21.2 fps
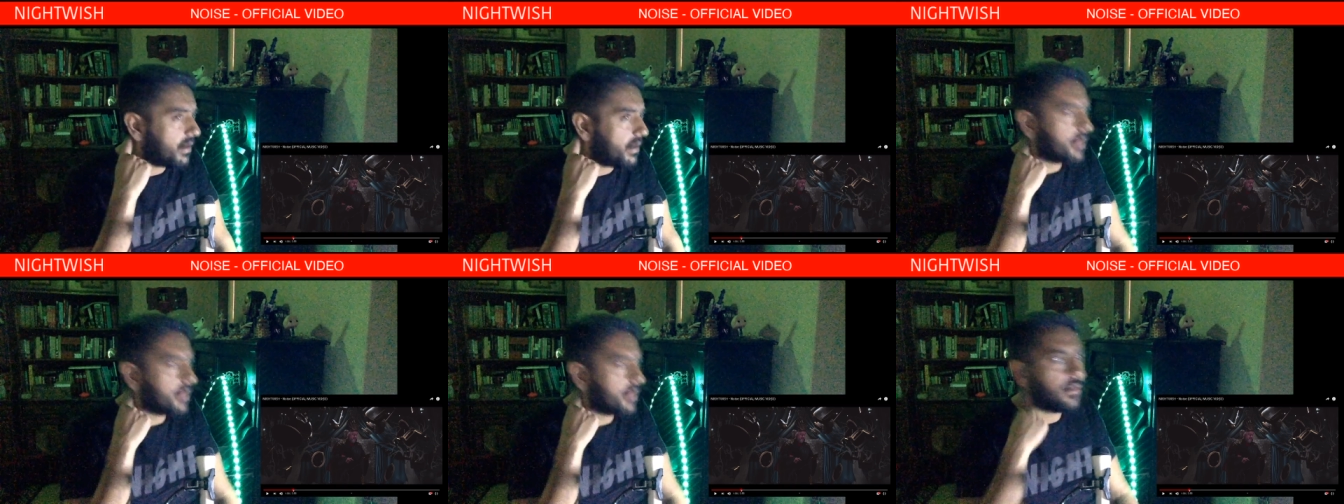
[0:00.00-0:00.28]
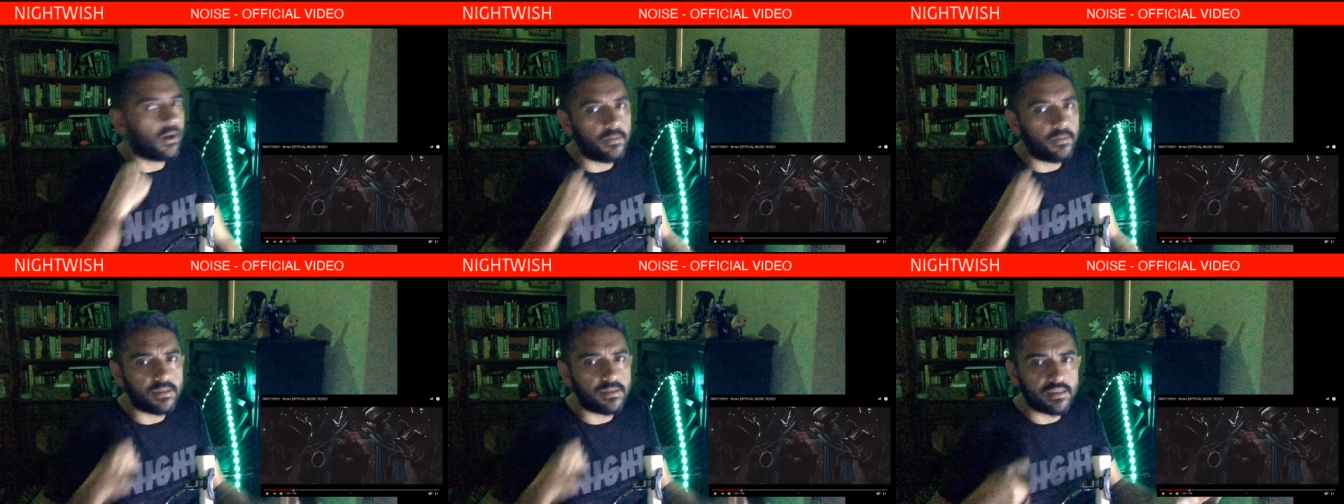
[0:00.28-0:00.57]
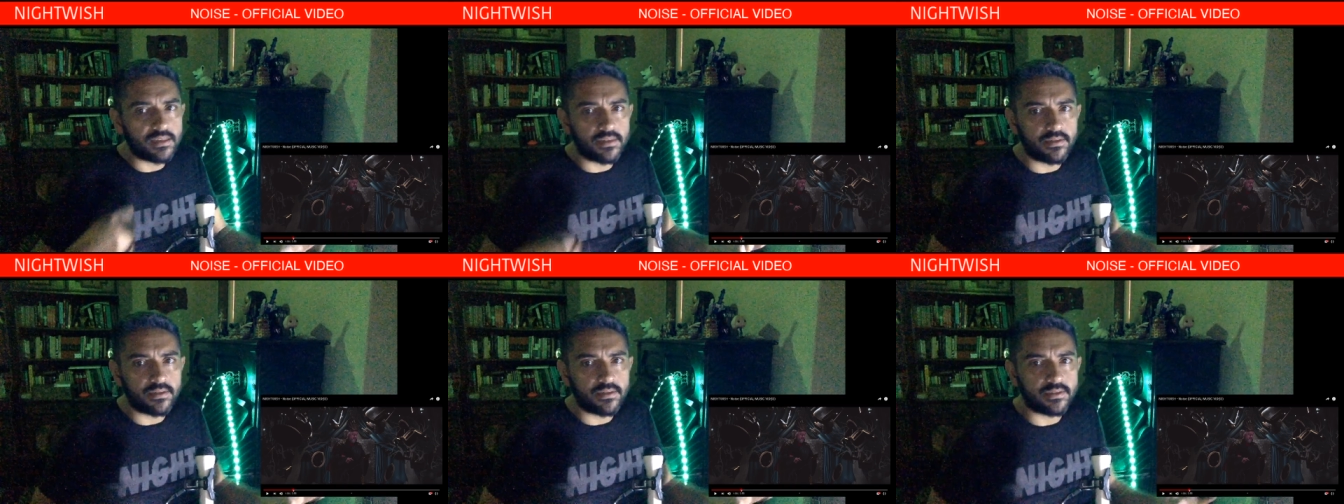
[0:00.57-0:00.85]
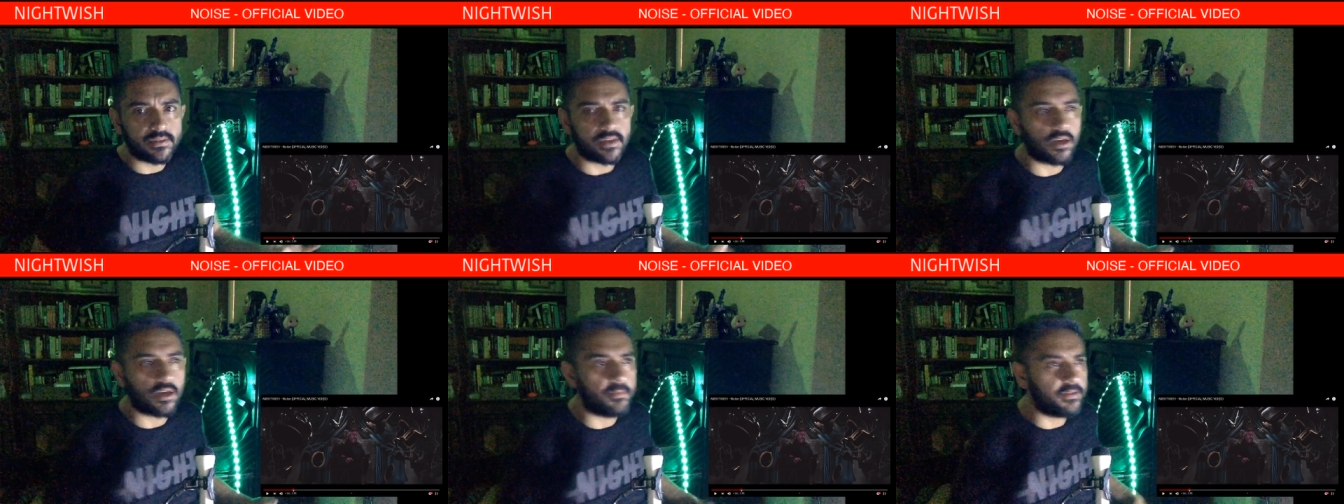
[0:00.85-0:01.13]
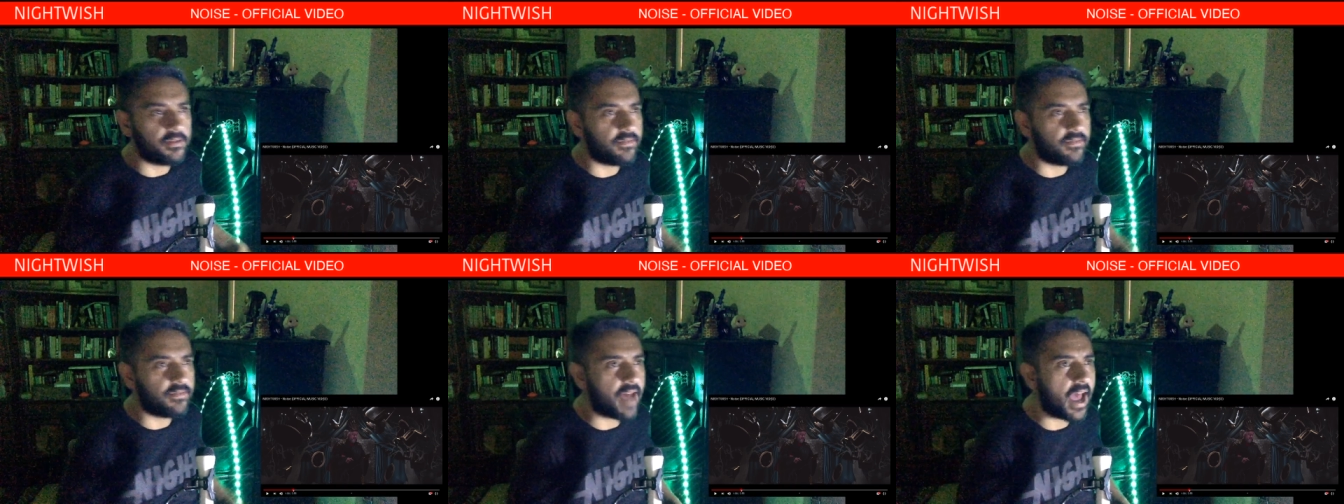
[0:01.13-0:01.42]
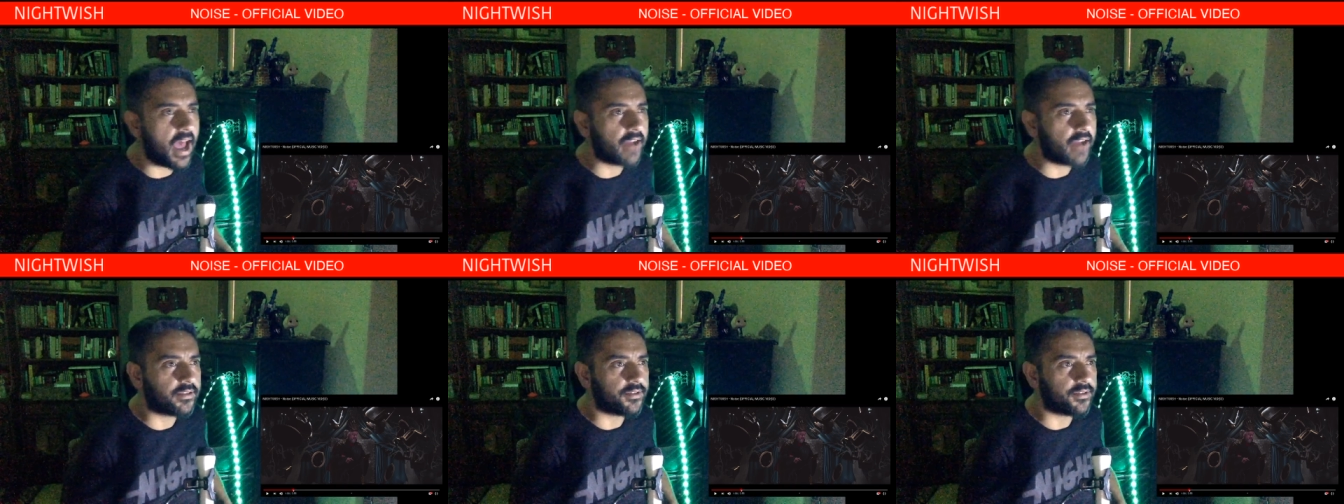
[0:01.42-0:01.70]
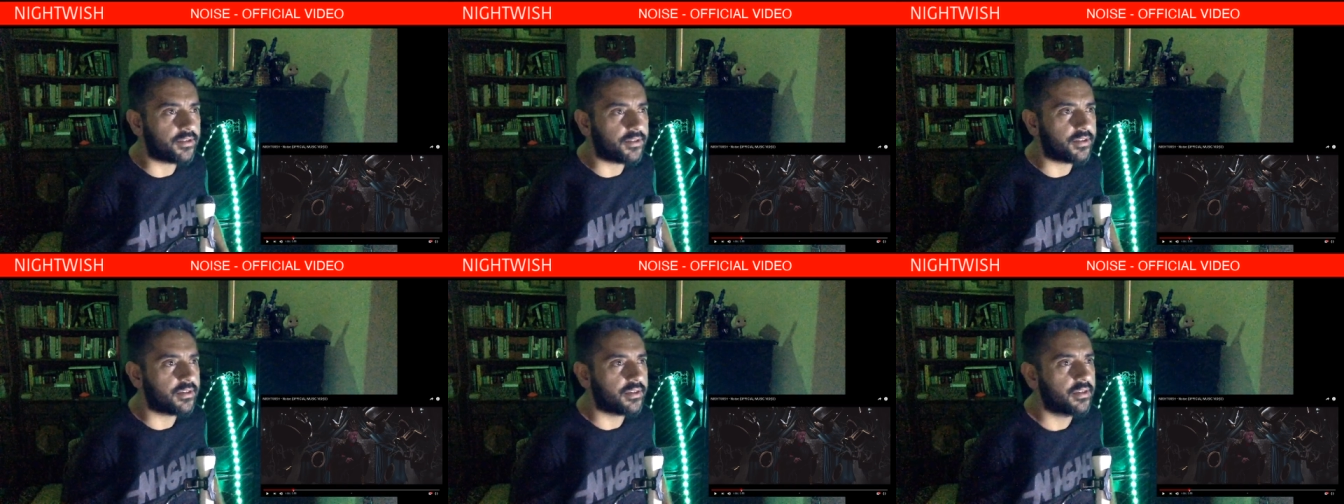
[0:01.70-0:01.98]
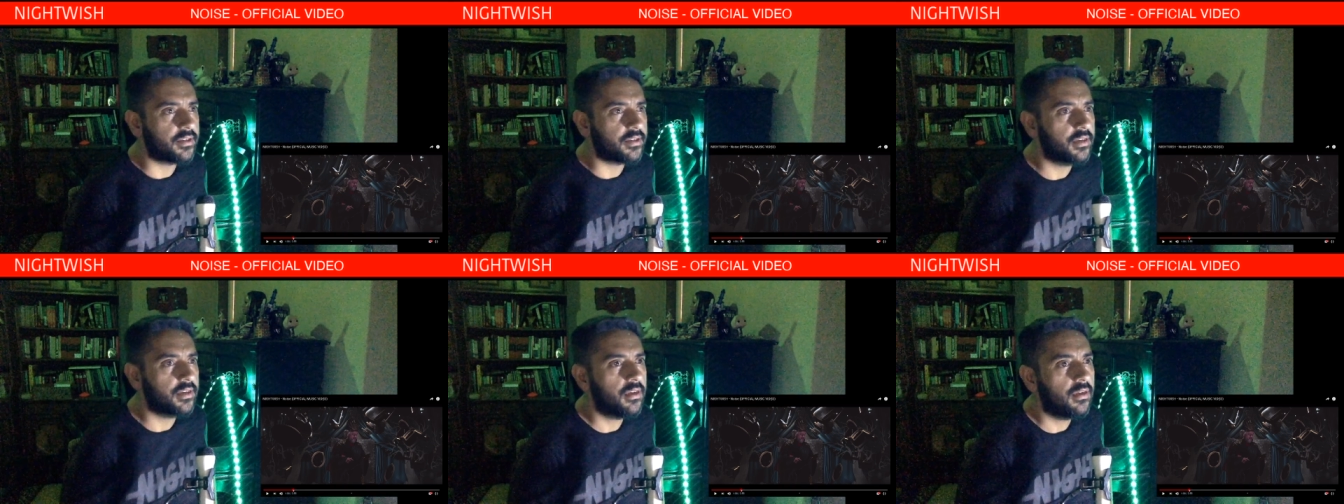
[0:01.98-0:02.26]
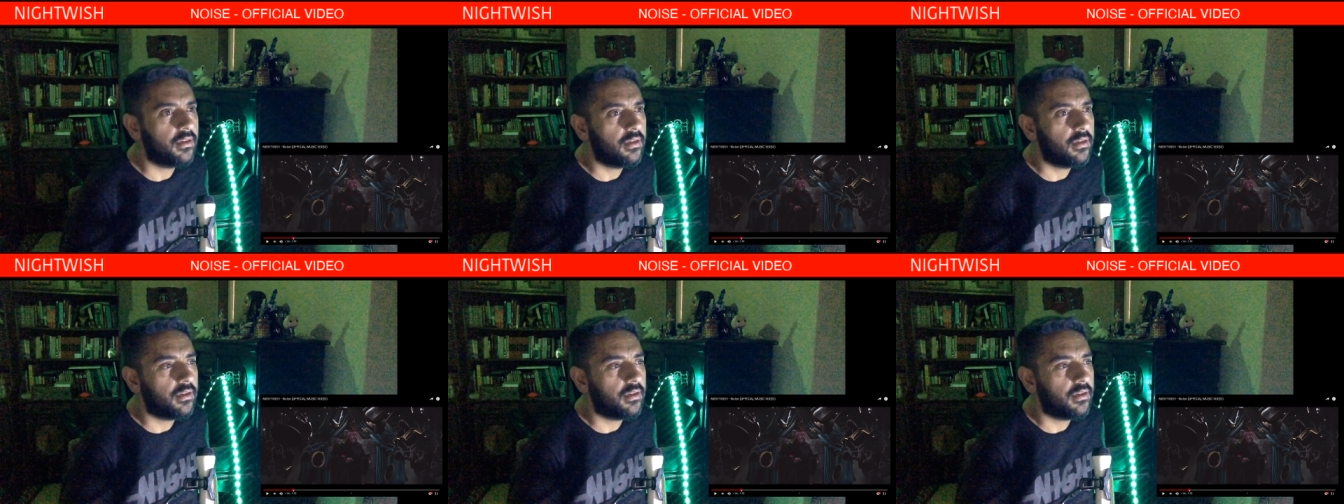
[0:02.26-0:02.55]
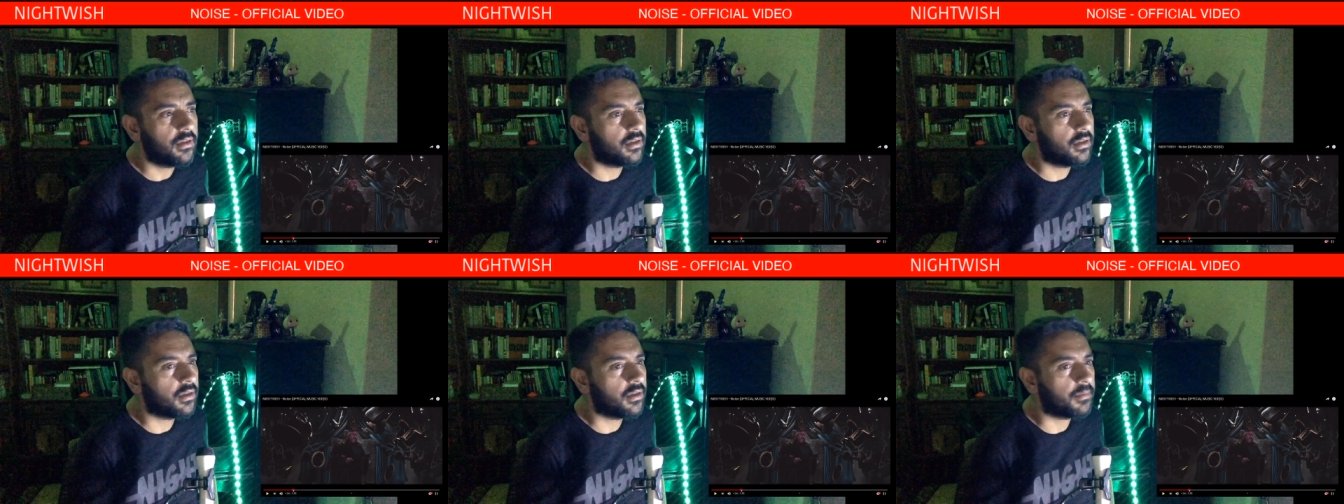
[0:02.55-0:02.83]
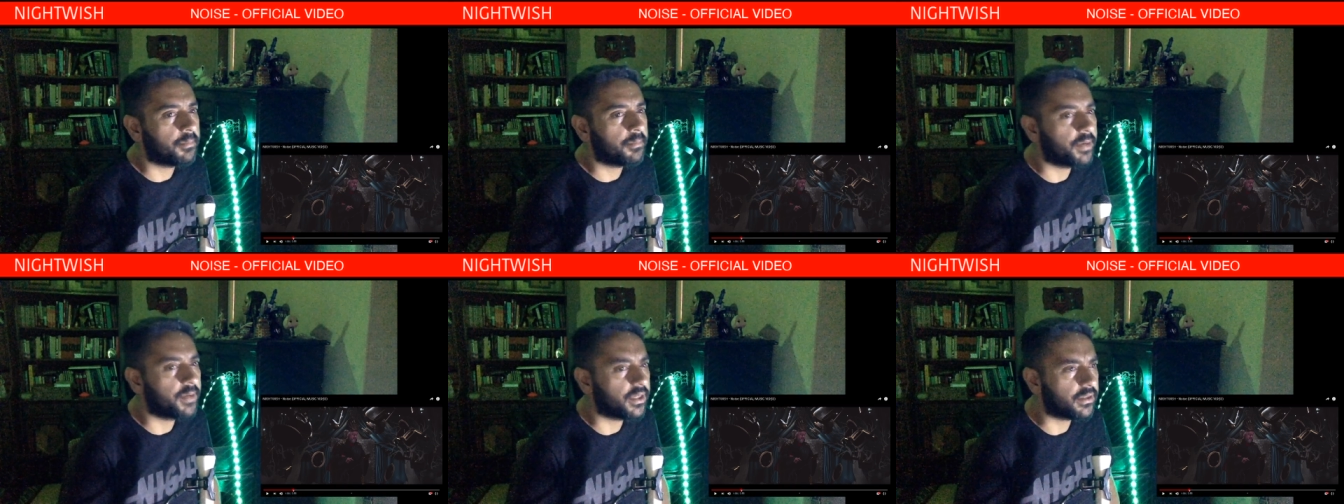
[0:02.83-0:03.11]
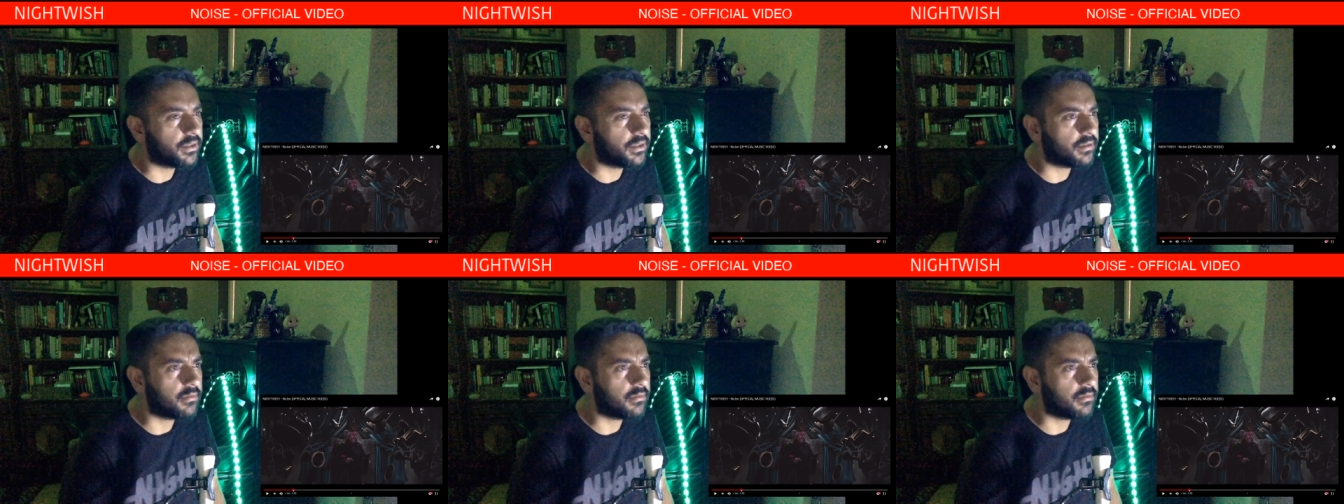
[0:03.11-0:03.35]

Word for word: and obviously there's a couple of actors, uh, but